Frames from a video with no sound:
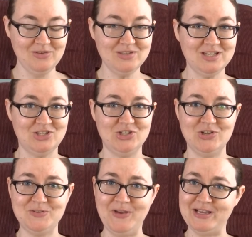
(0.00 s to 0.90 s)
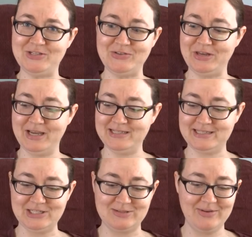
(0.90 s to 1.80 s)
you stitched yours faster than I
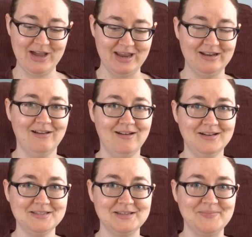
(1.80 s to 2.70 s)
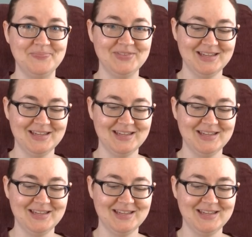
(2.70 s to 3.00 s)
stitched mine. Awesome.